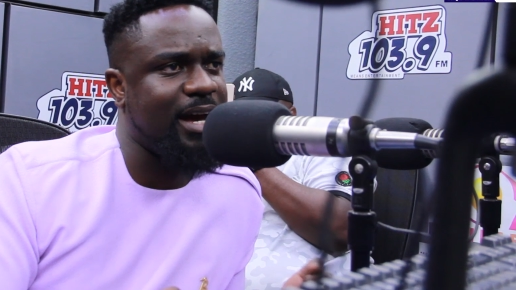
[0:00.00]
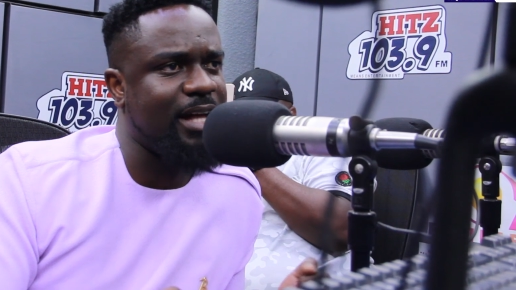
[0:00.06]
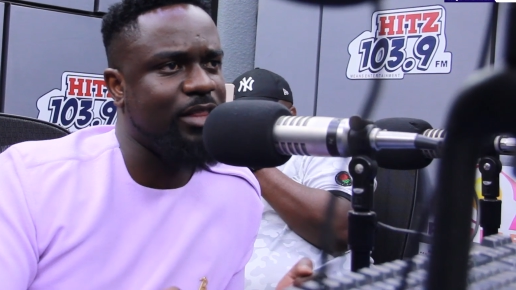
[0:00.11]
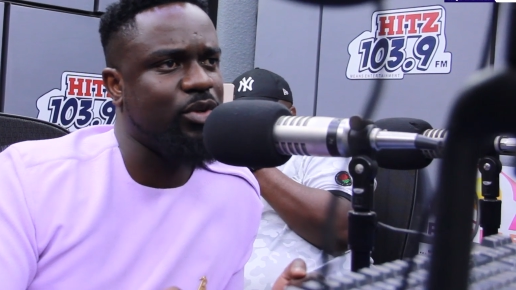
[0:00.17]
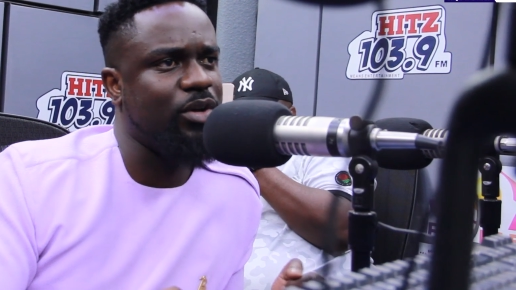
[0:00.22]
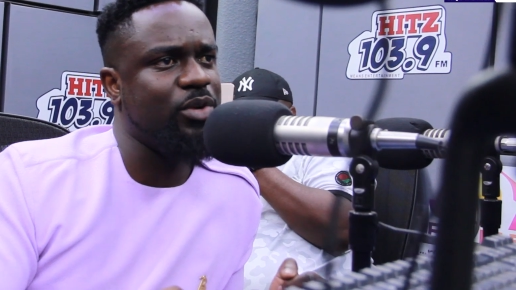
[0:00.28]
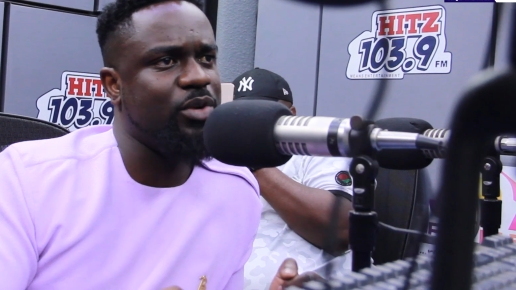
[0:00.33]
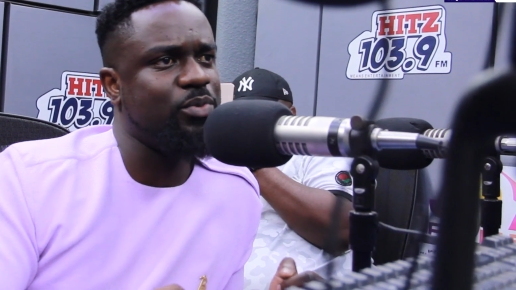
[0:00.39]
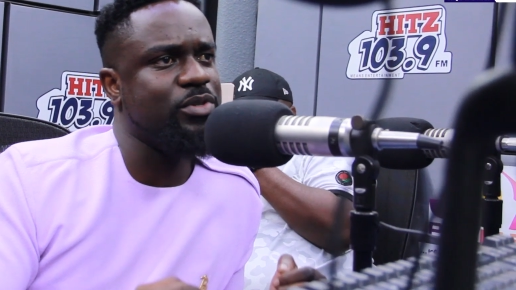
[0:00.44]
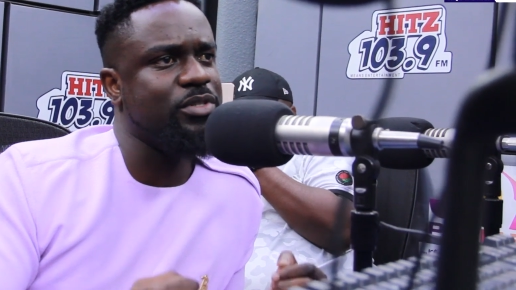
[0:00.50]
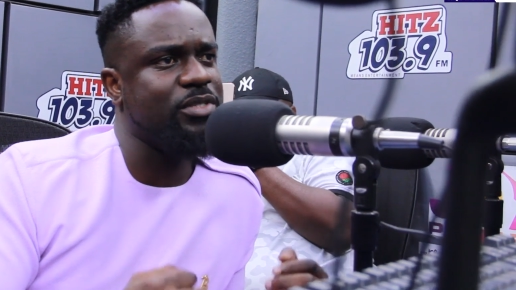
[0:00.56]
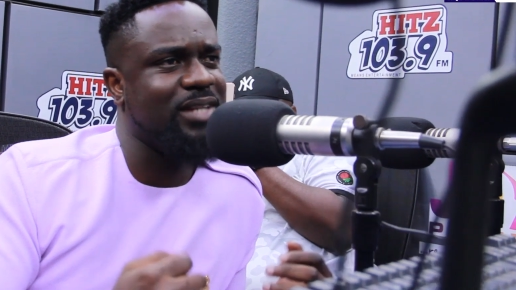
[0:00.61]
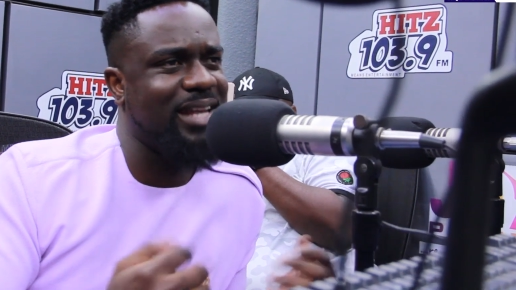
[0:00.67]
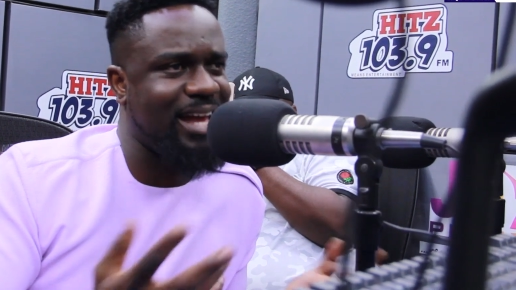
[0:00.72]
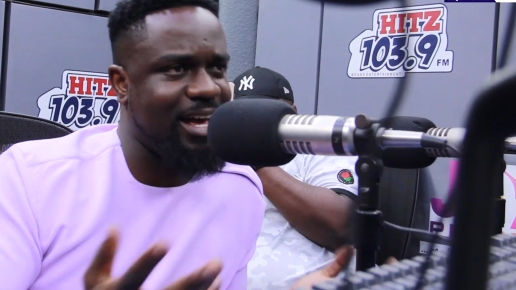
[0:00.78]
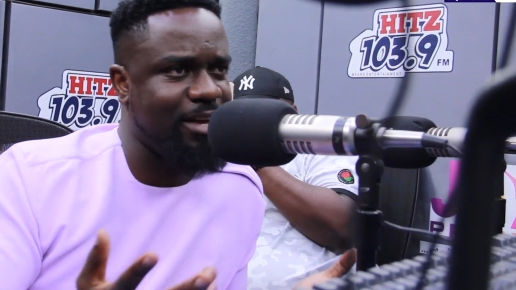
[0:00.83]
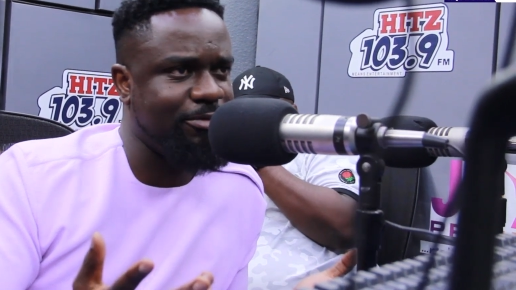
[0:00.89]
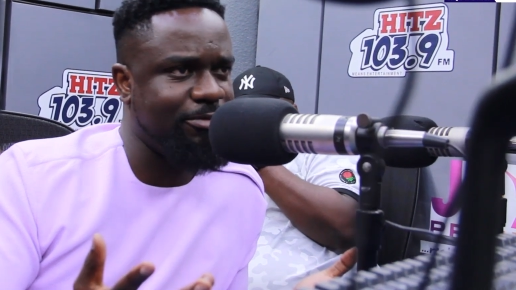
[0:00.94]
I thought it was
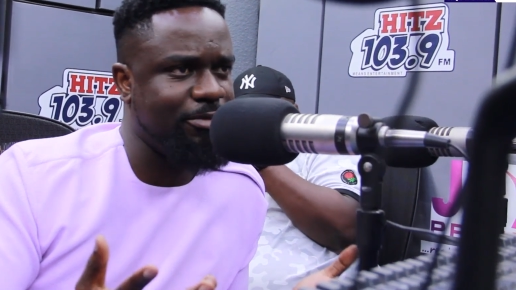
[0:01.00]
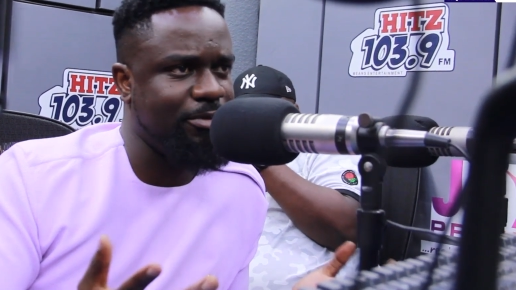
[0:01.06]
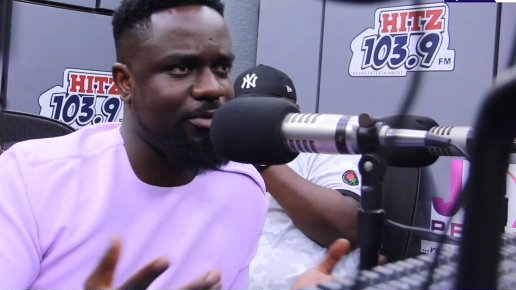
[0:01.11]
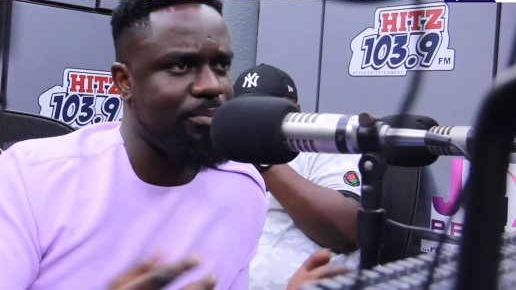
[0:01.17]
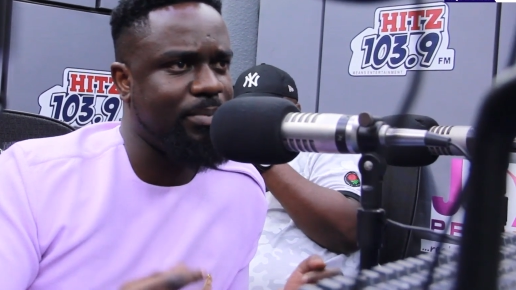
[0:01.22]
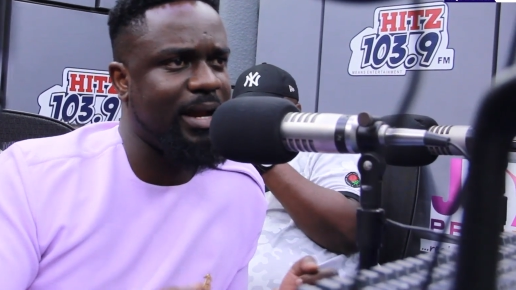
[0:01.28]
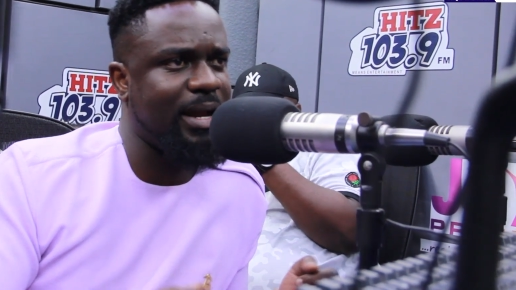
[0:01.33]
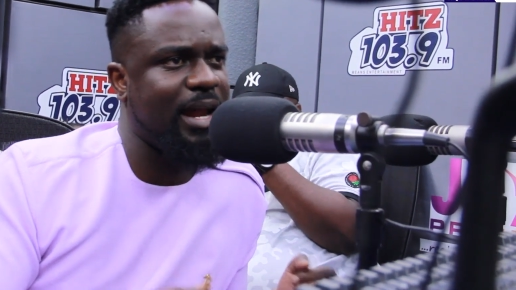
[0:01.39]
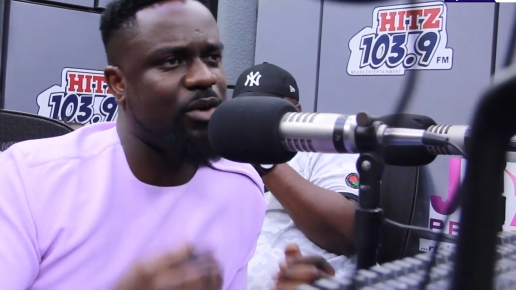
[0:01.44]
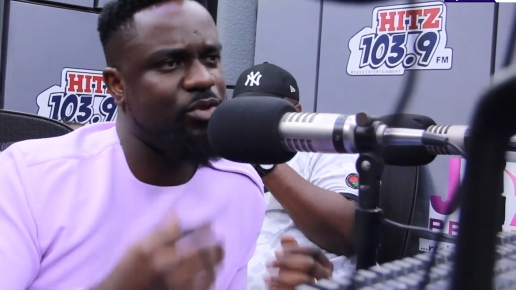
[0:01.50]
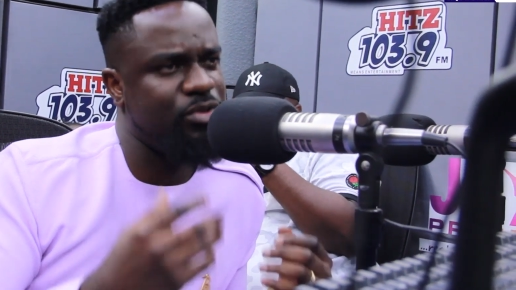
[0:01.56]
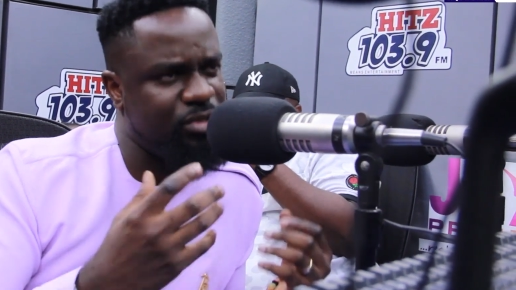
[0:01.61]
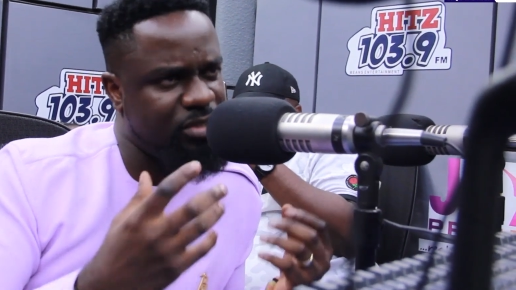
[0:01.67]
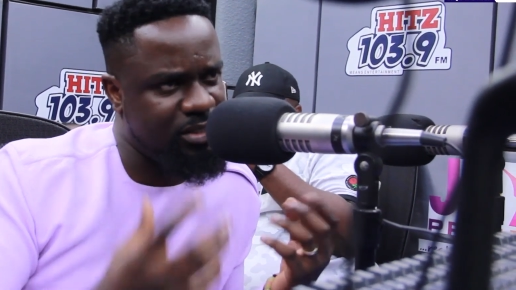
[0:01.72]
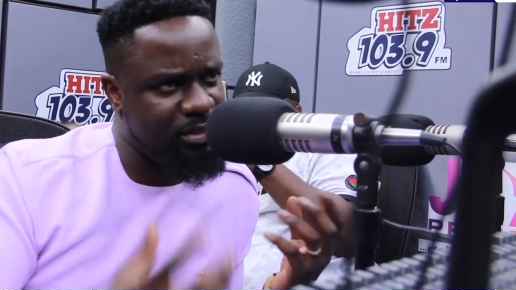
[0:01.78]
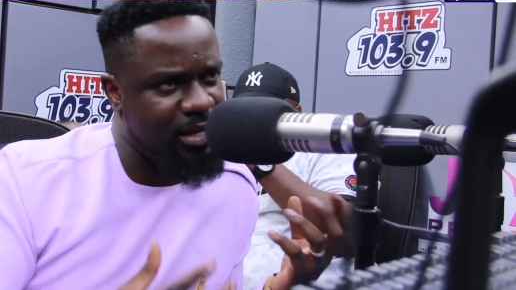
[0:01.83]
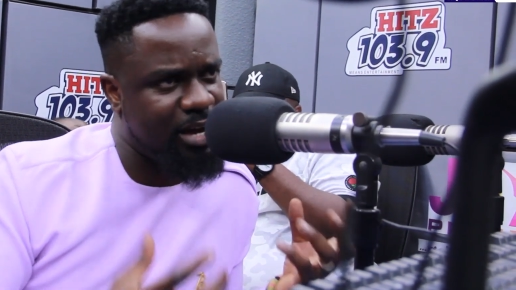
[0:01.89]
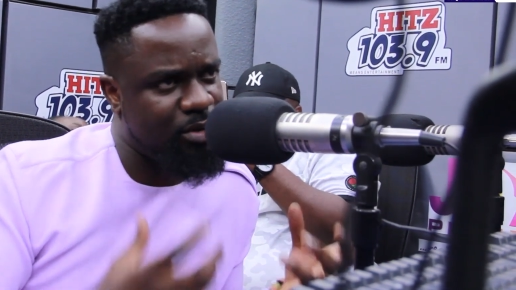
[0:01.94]
life, but I could
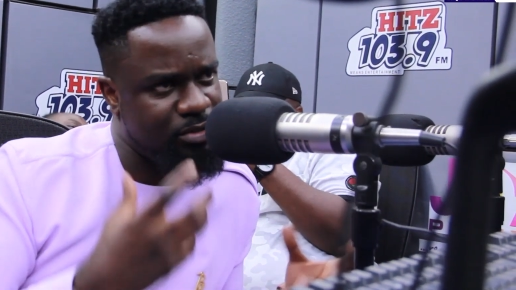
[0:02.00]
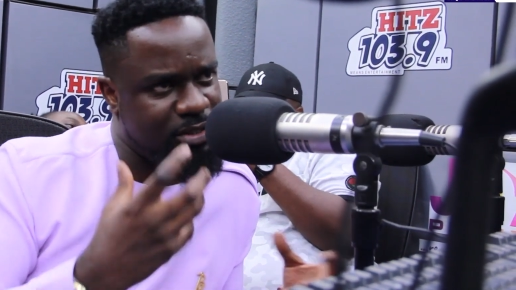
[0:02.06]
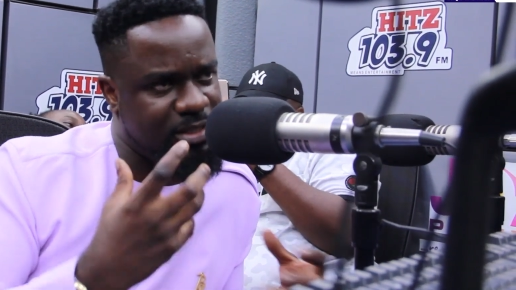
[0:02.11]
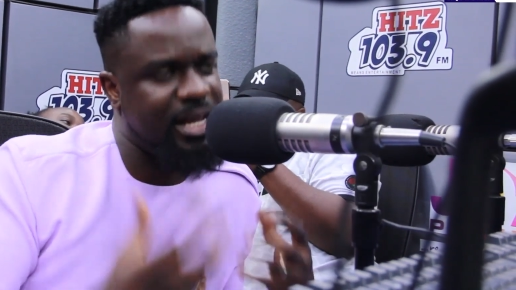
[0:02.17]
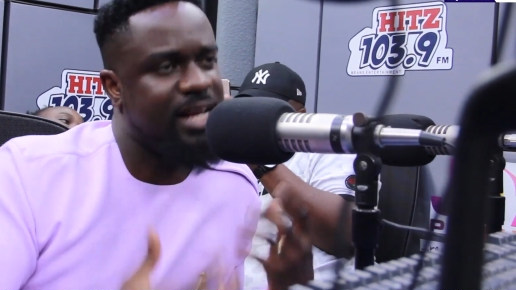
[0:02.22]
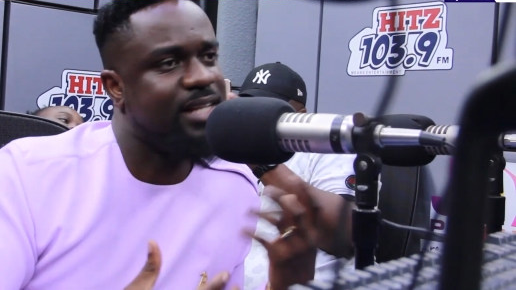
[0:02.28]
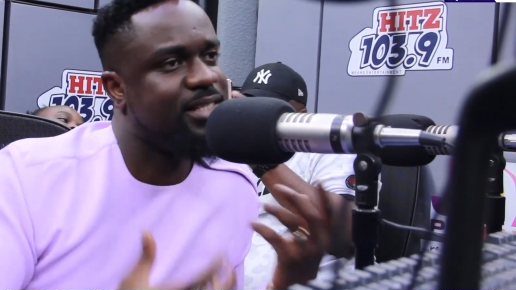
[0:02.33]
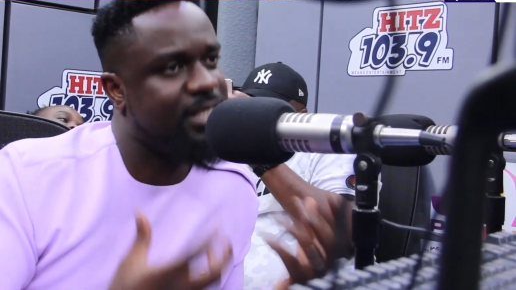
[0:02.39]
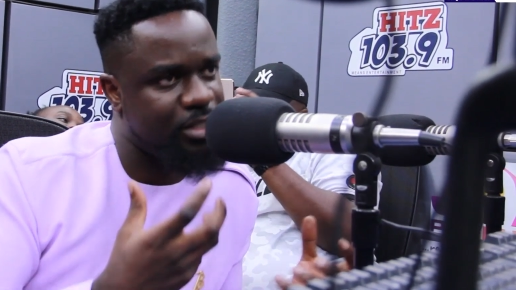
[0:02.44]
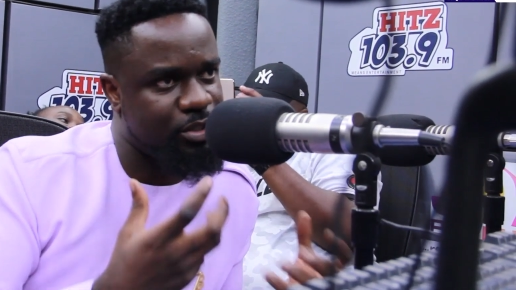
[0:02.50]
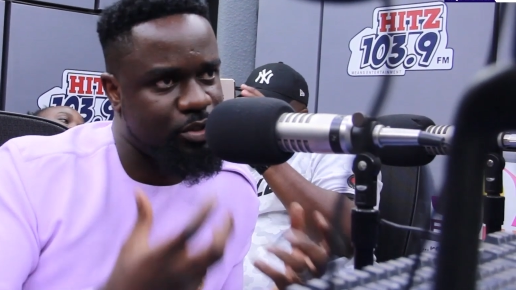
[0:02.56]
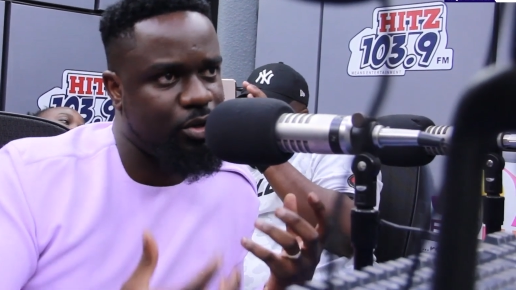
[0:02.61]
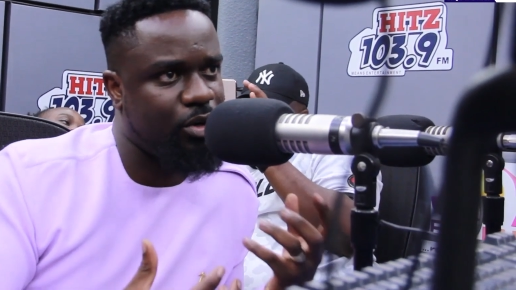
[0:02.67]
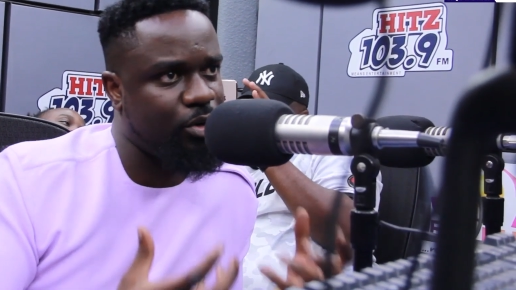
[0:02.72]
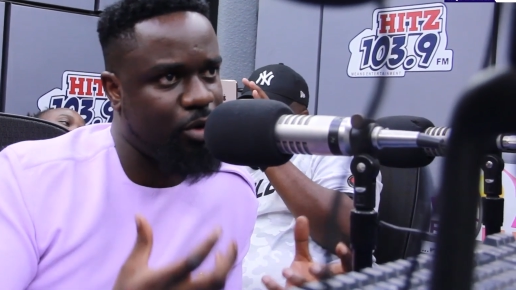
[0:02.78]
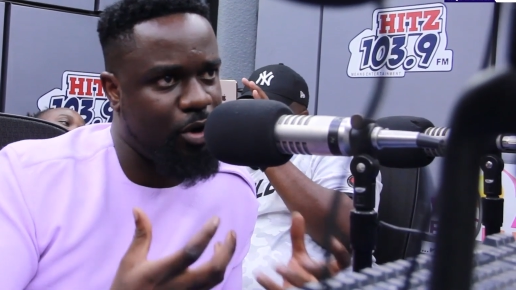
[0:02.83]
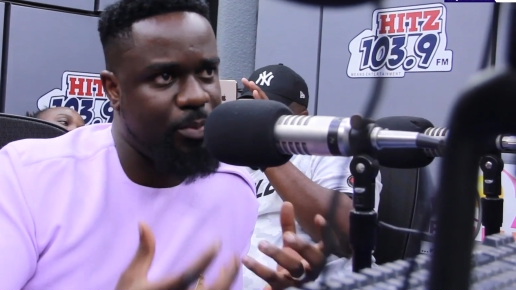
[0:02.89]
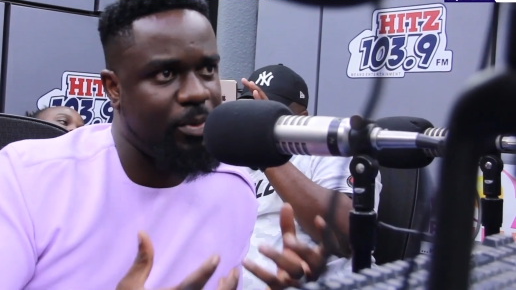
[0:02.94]
sense it's
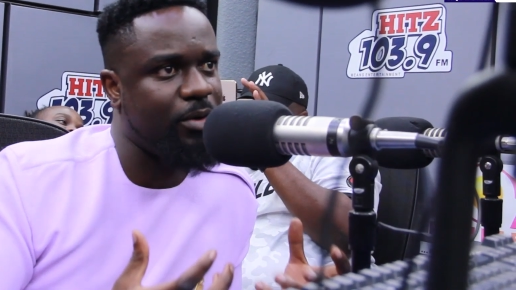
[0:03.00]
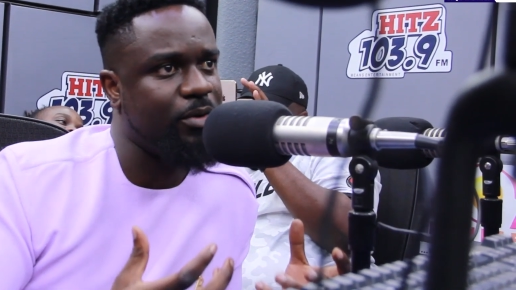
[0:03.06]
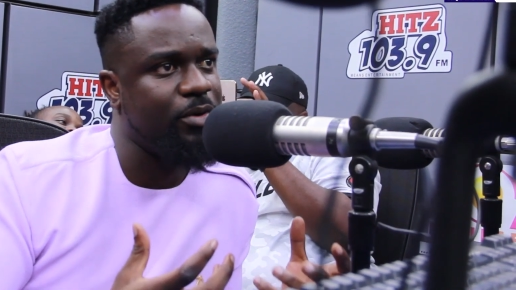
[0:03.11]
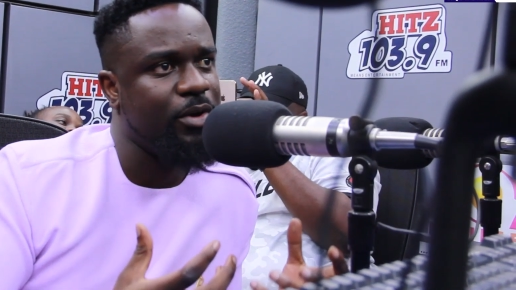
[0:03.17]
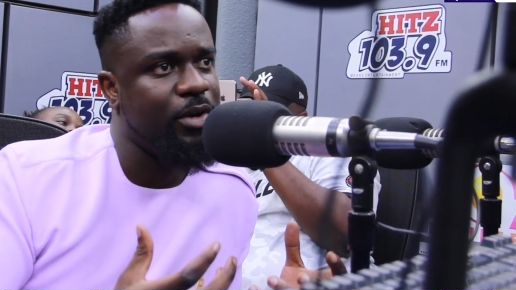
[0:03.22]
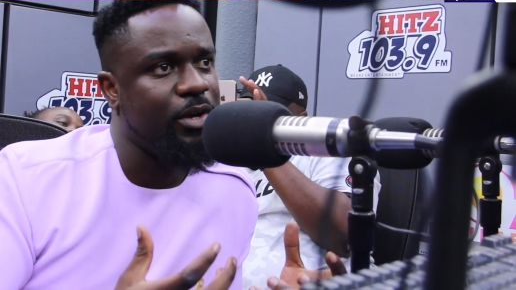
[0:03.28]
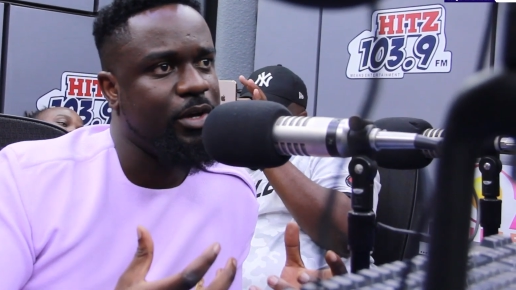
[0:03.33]
not normal,